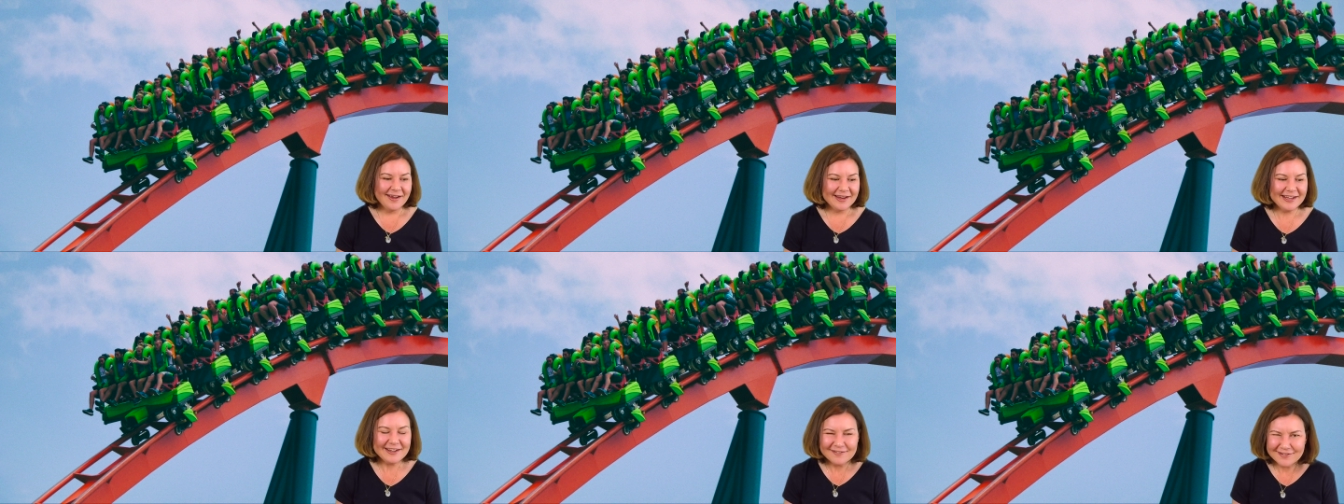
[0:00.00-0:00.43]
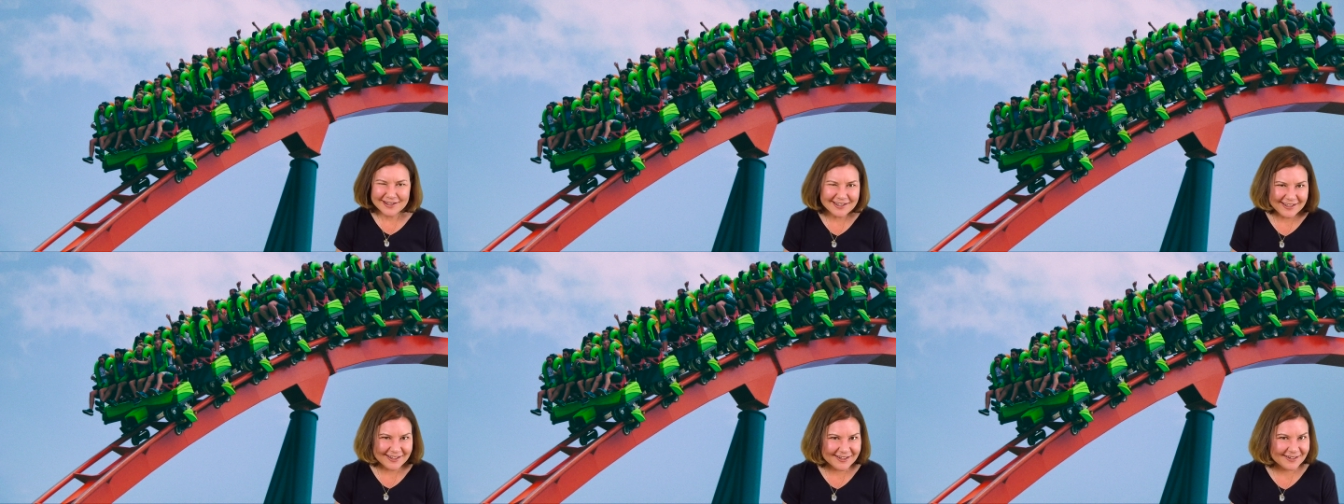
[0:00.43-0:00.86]

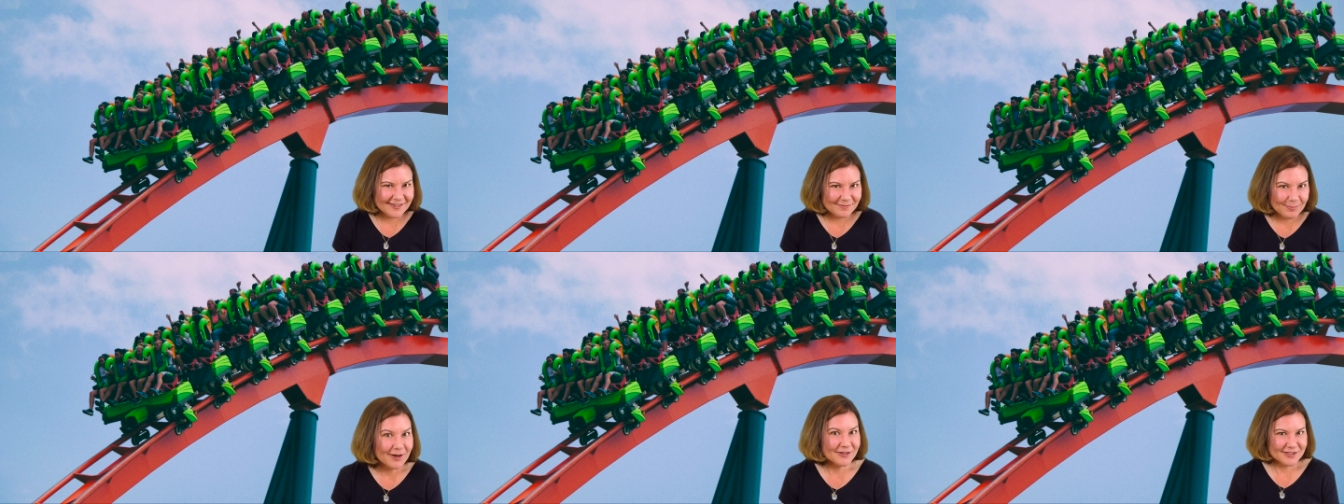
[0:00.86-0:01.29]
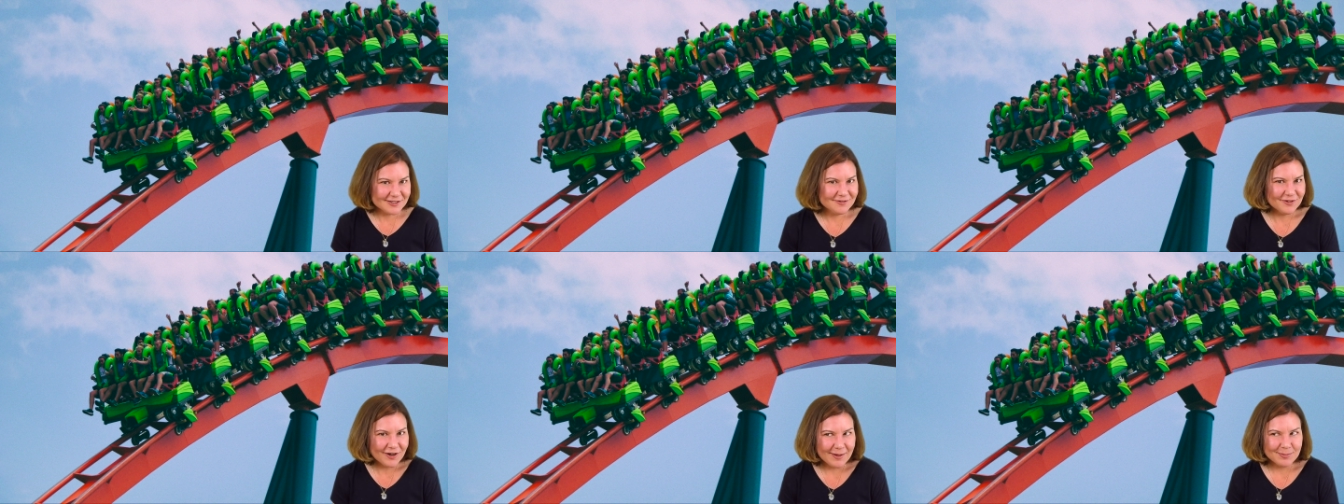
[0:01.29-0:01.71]
even in parts of
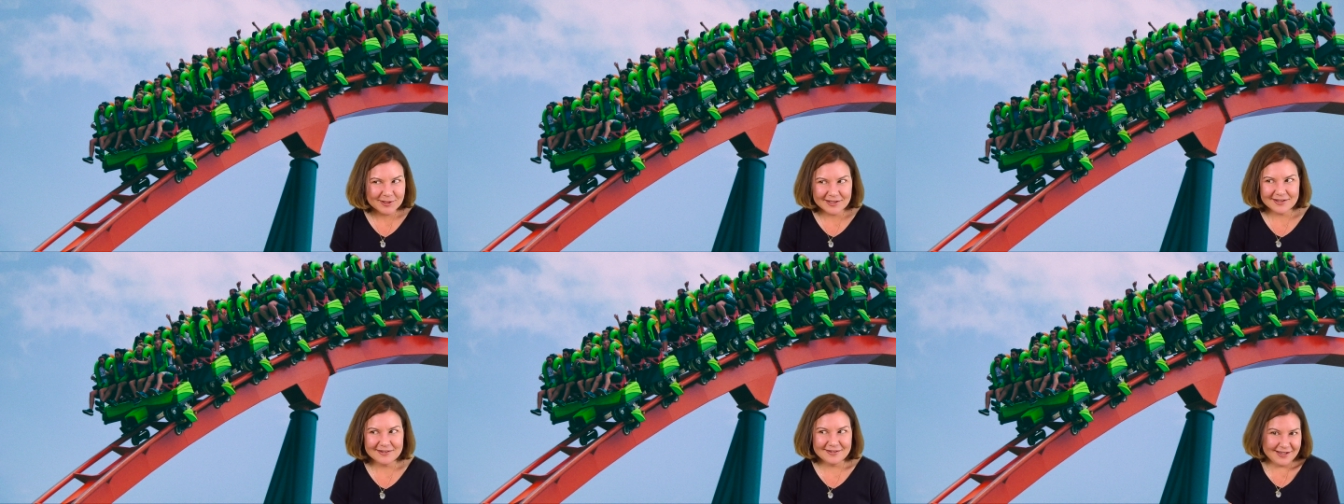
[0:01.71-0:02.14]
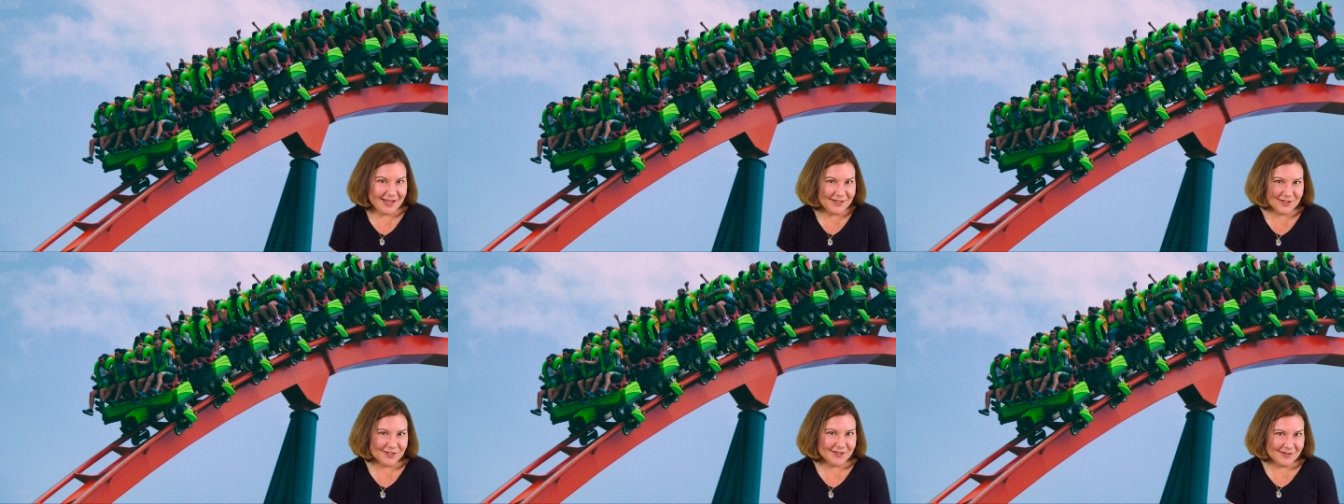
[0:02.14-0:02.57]
your
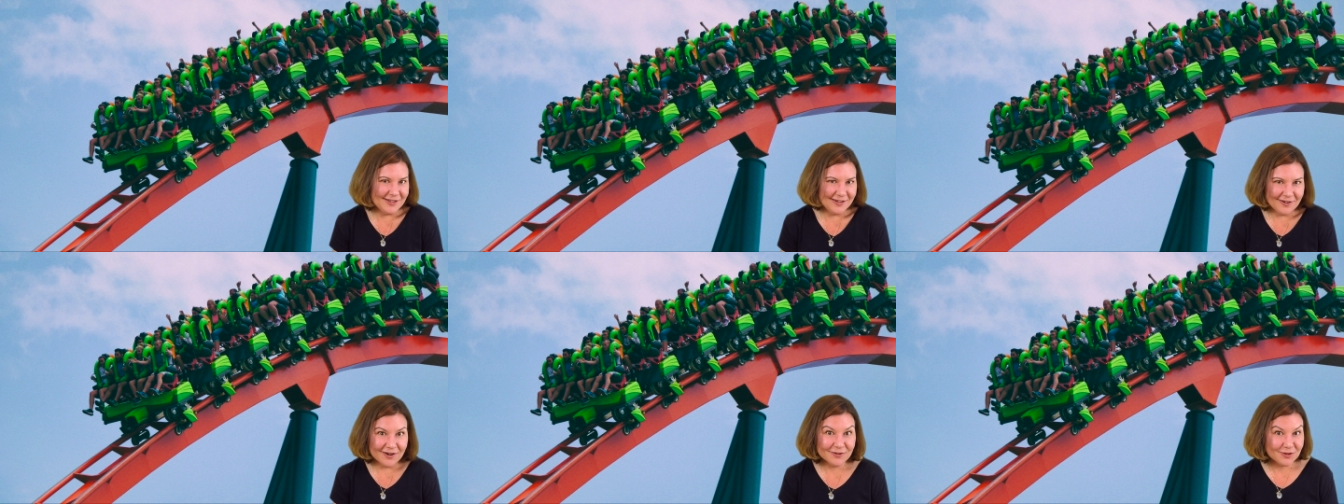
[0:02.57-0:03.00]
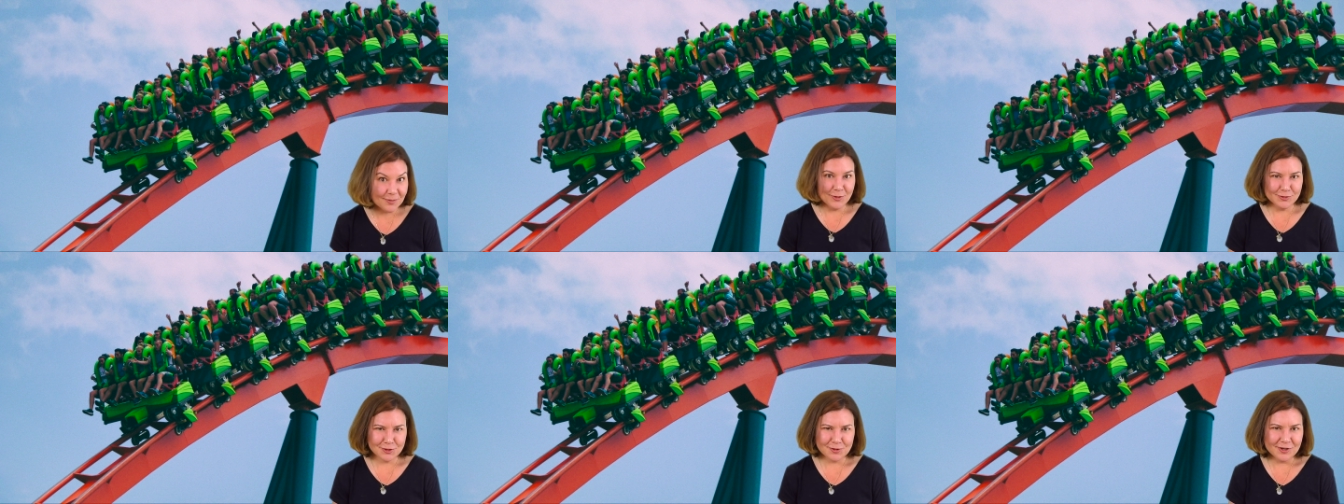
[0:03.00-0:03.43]
application that aren't the
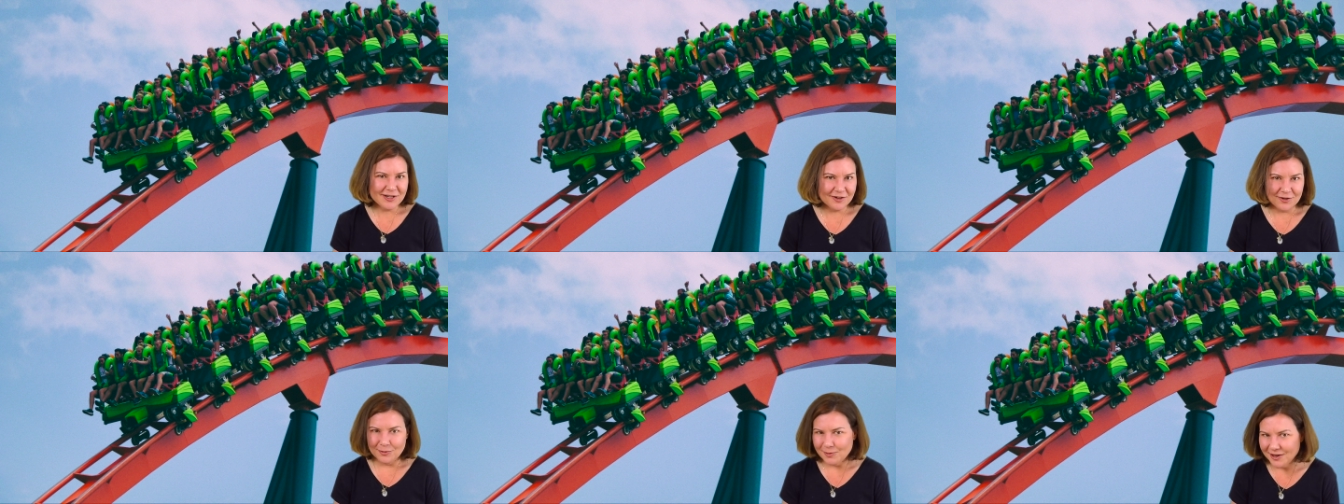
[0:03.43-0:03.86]
most critical,